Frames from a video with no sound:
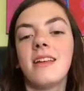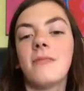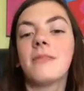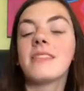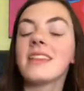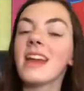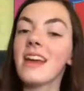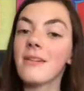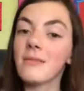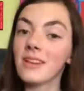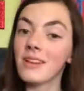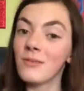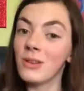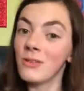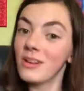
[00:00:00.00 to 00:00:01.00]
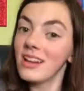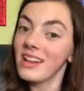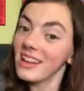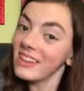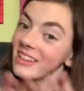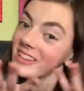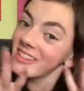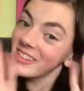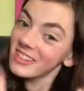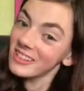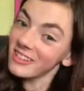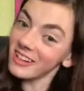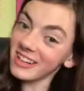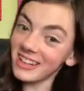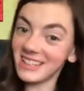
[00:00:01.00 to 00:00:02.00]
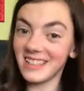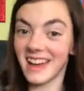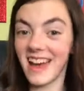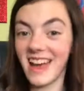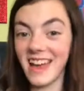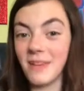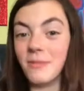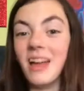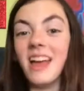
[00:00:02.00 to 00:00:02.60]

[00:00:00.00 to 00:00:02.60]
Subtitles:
But today I'm going to be doing another story time,